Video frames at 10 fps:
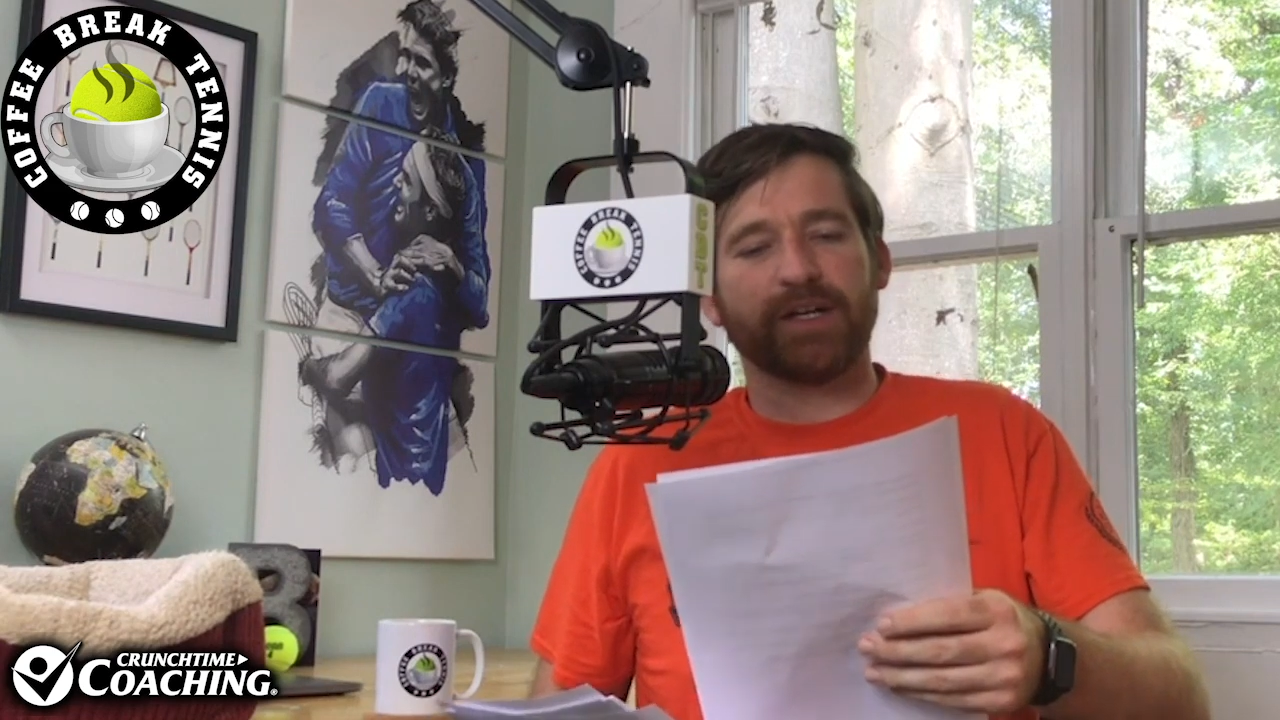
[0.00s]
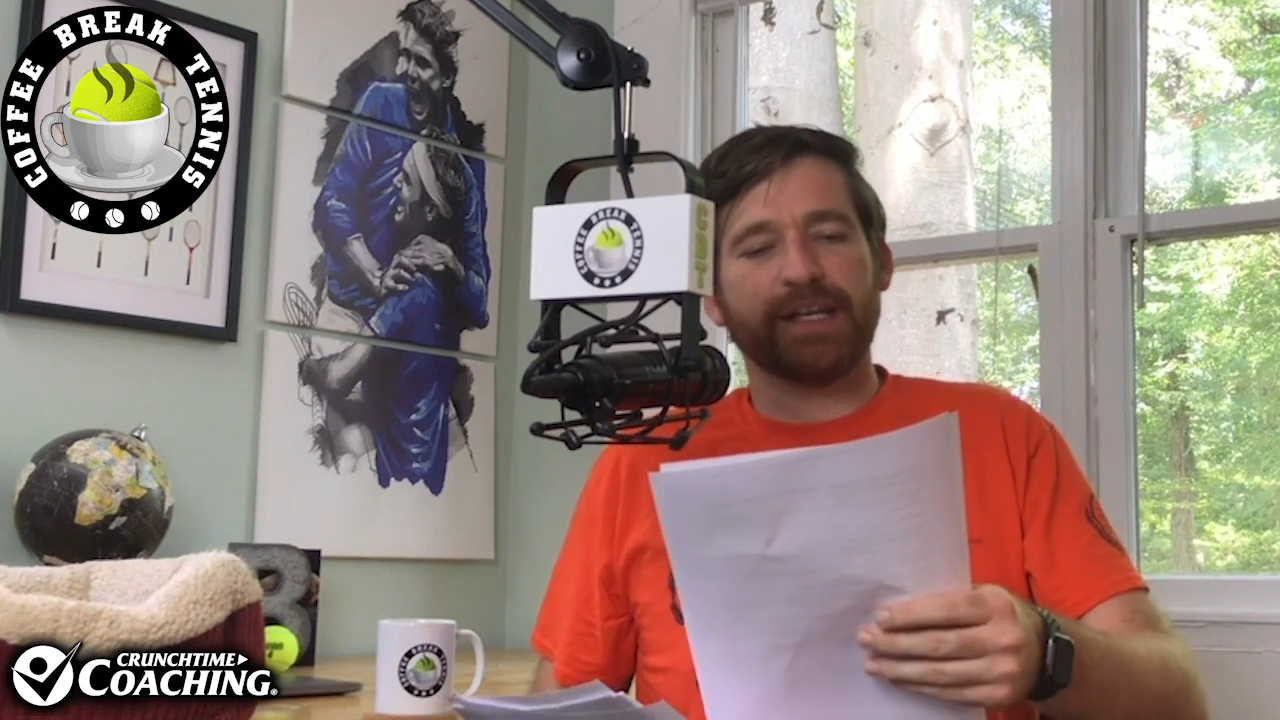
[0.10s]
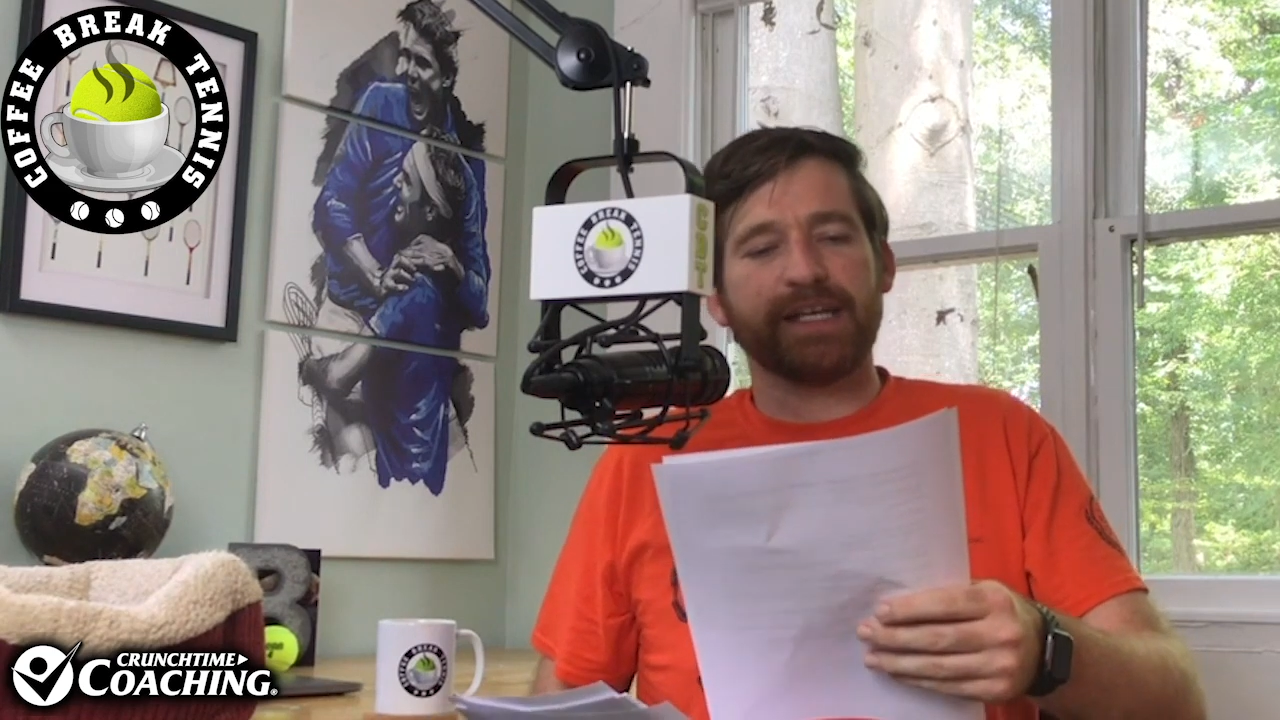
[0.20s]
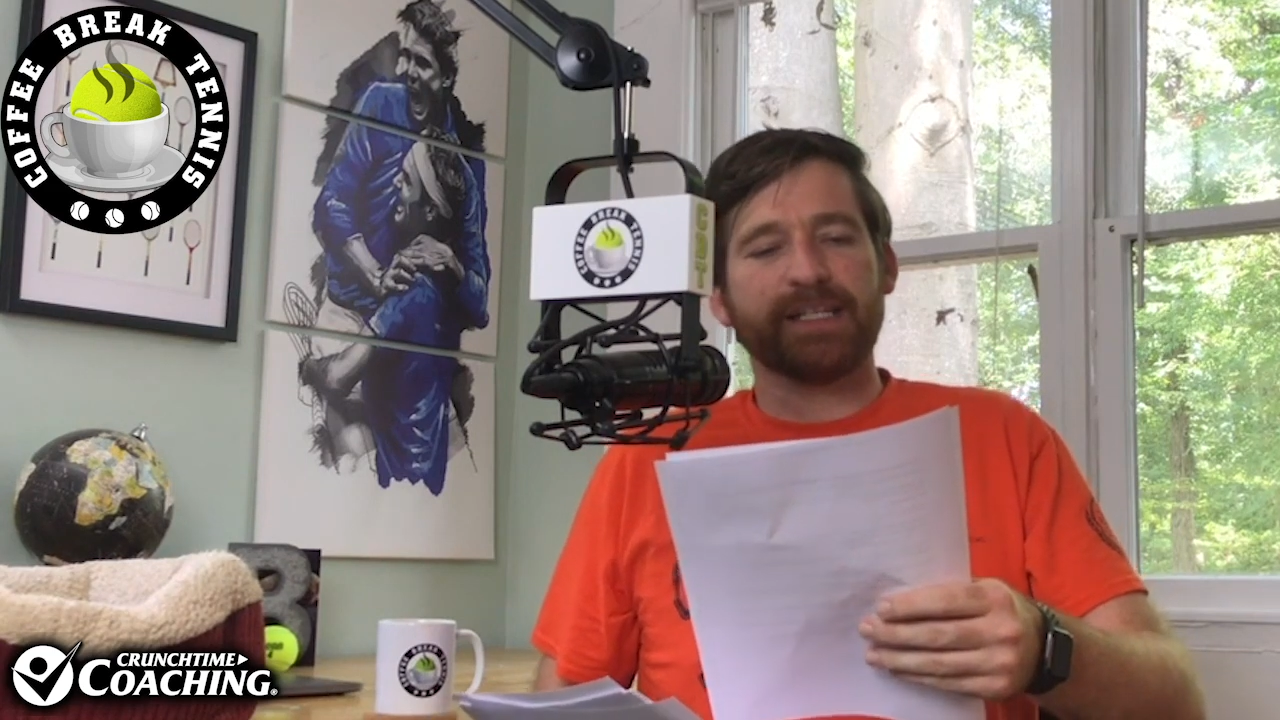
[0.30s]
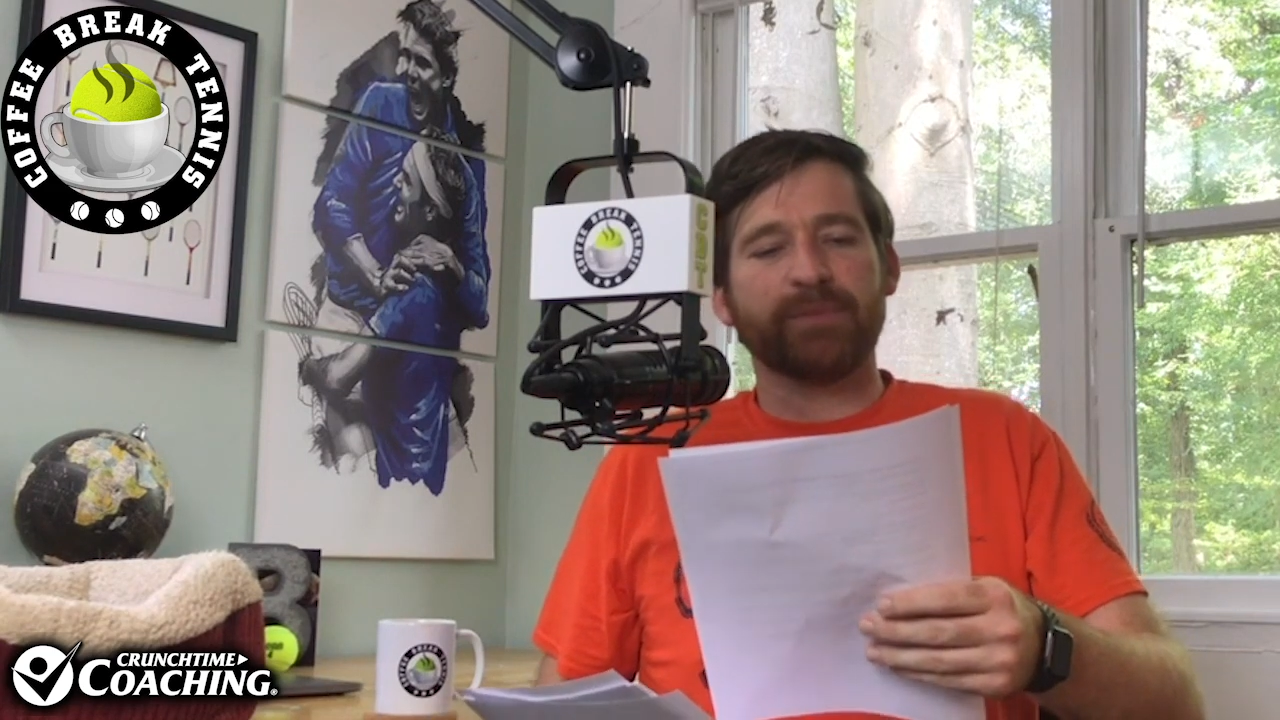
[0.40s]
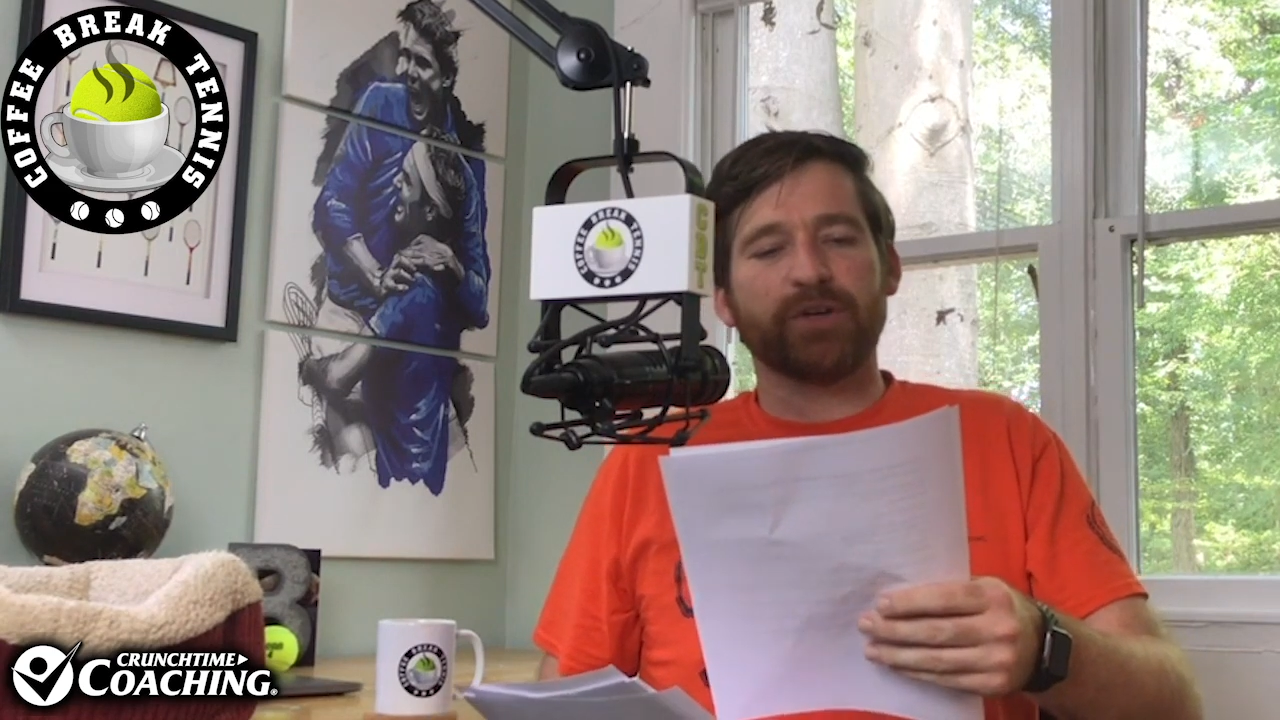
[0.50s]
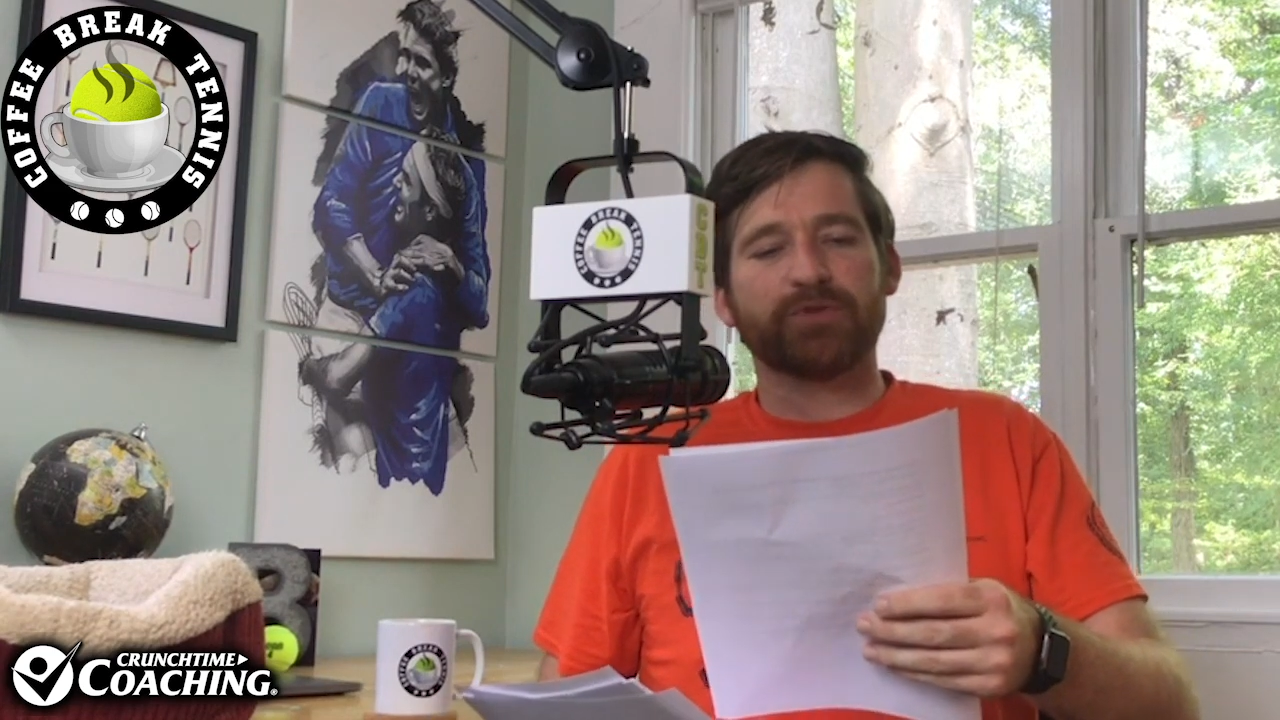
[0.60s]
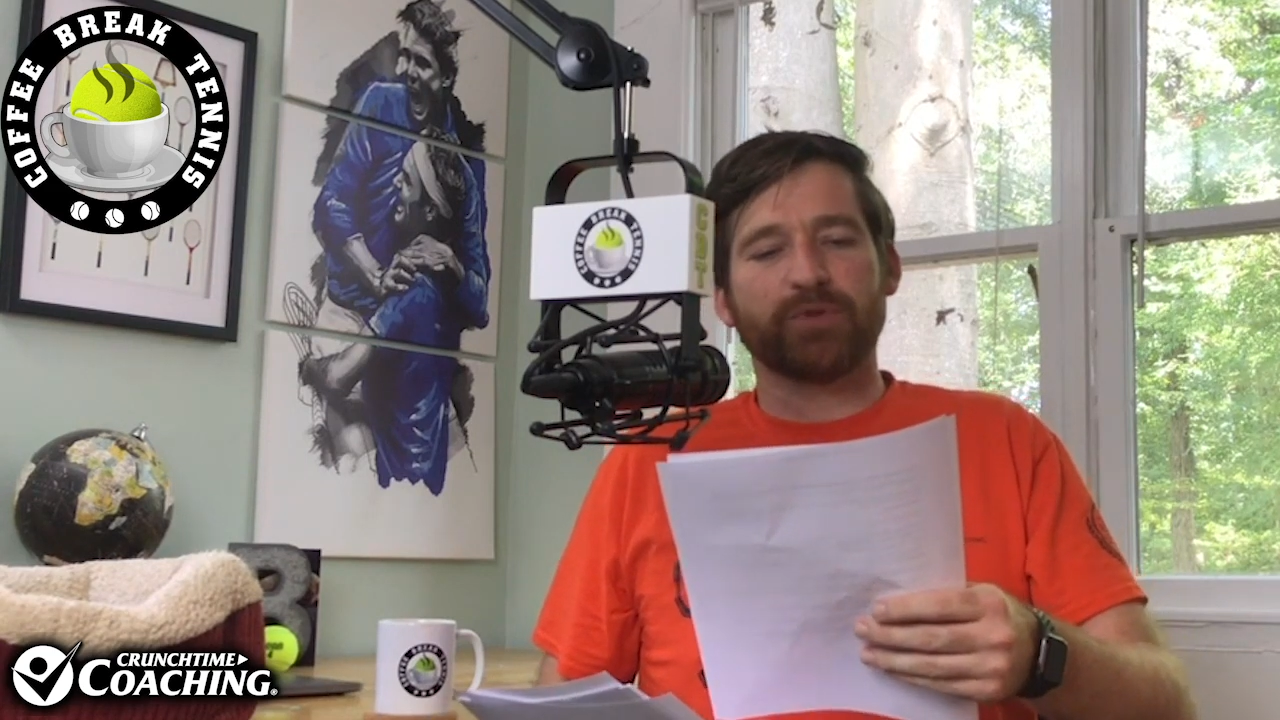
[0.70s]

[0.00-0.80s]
on Andy Murray's